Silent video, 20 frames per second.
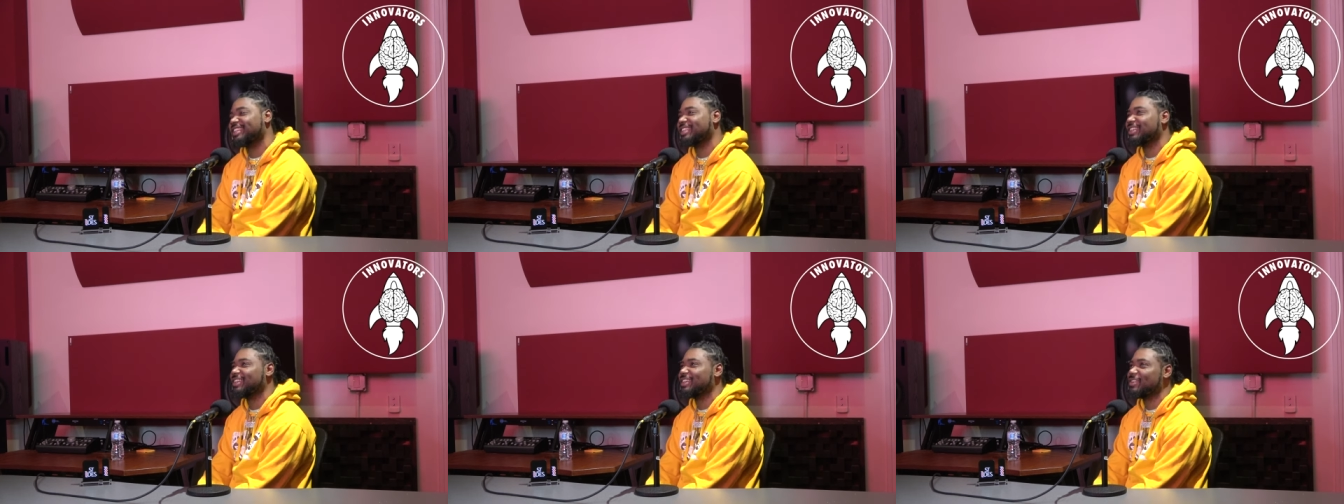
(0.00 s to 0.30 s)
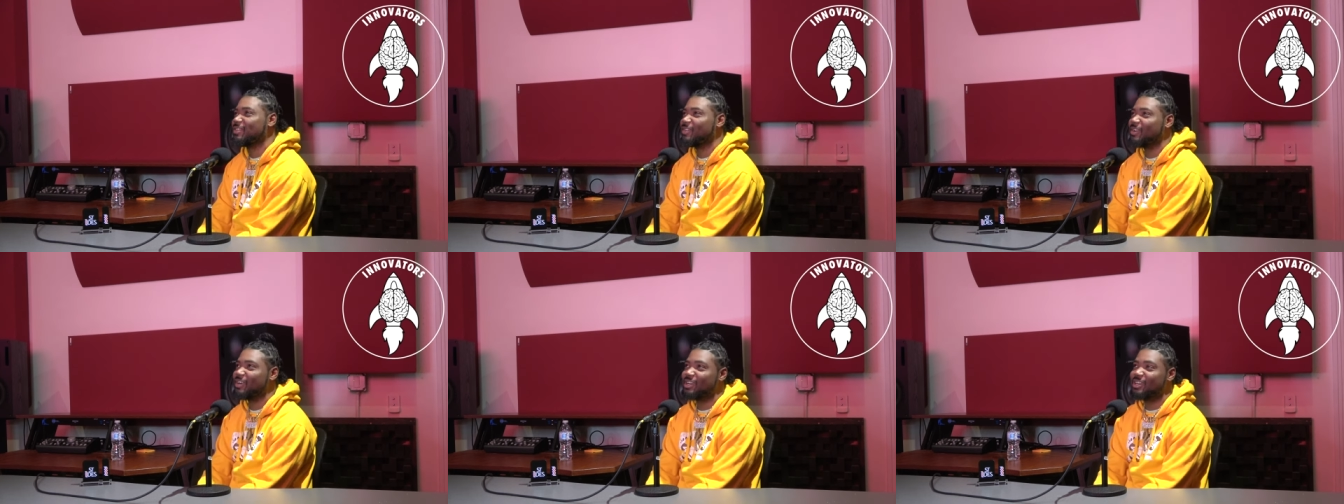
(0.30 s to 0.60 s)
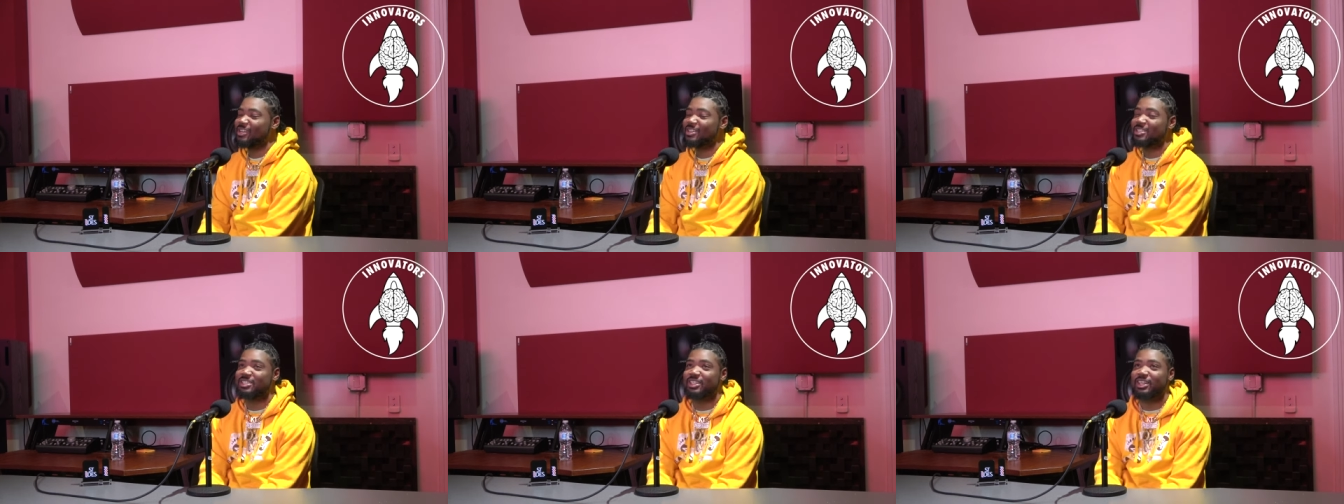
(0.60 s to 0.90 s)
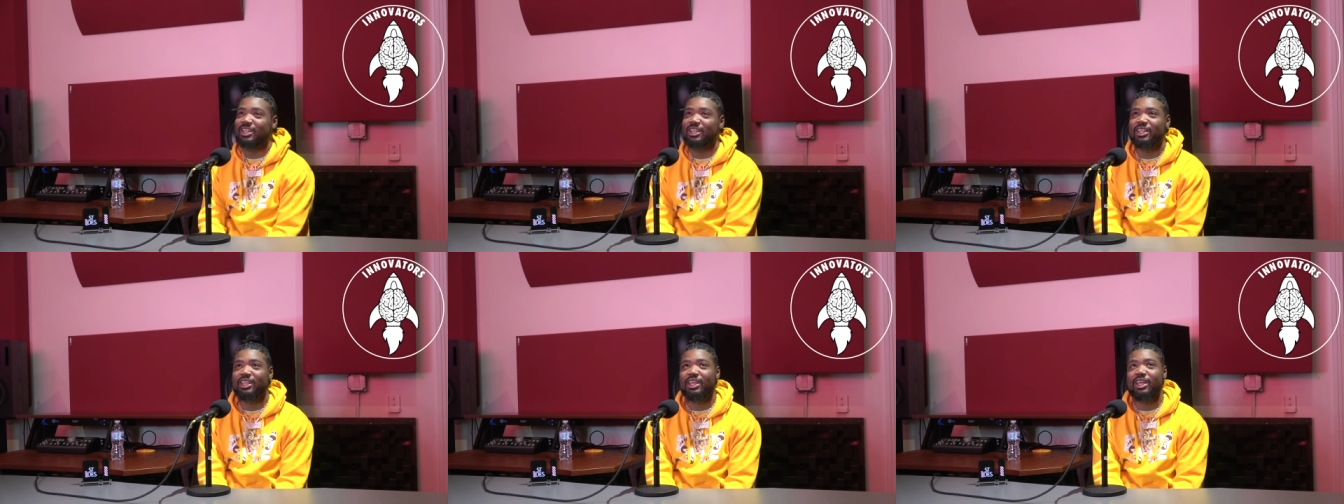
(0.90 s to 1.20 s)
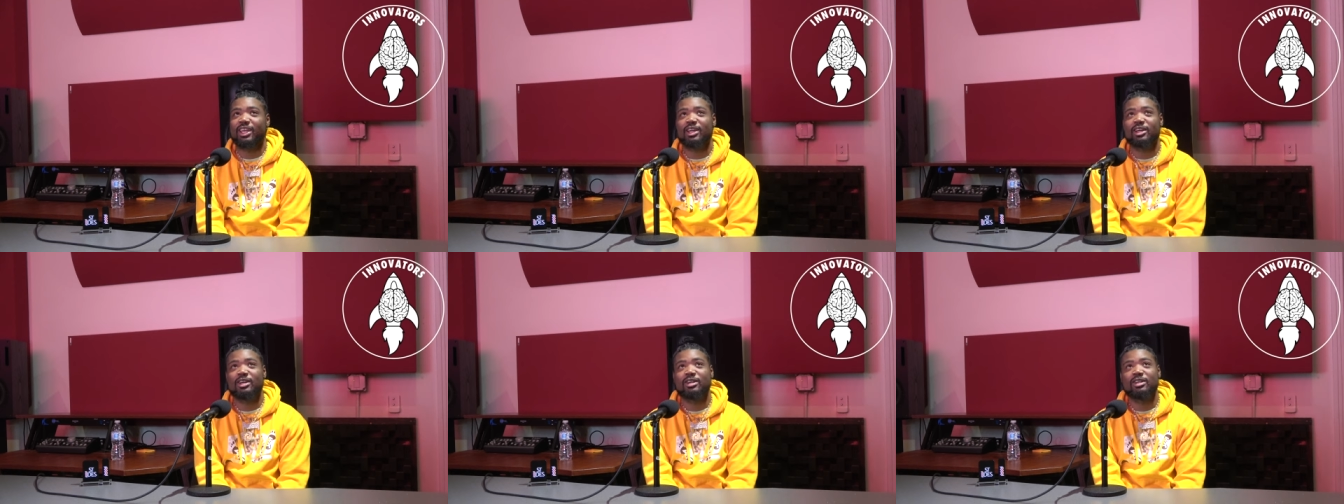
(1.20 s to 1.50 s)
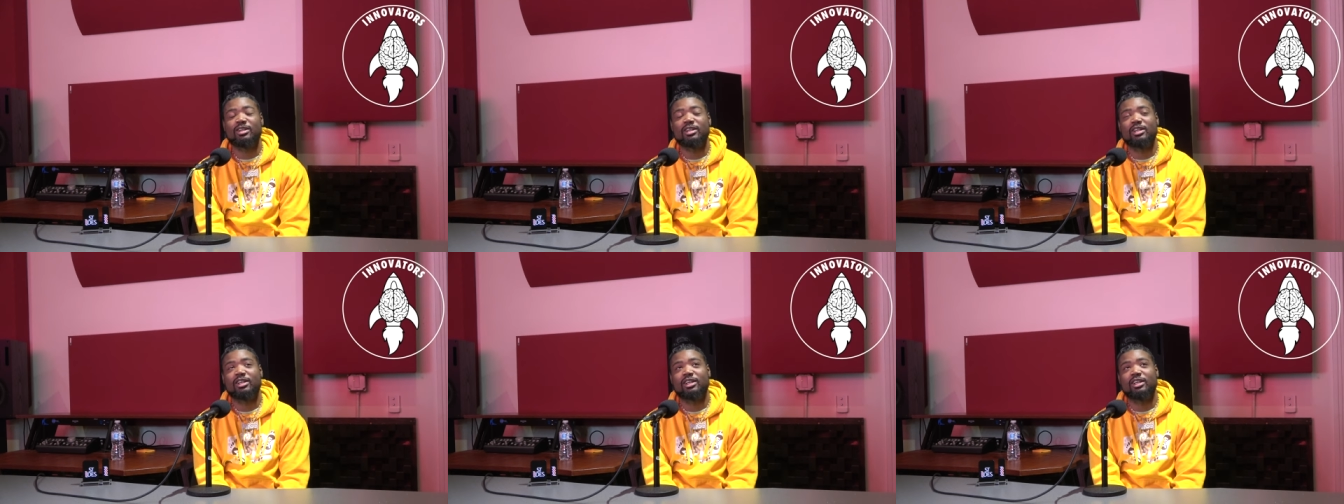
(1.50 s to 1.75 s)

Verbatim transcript: uh, three words, San Diego.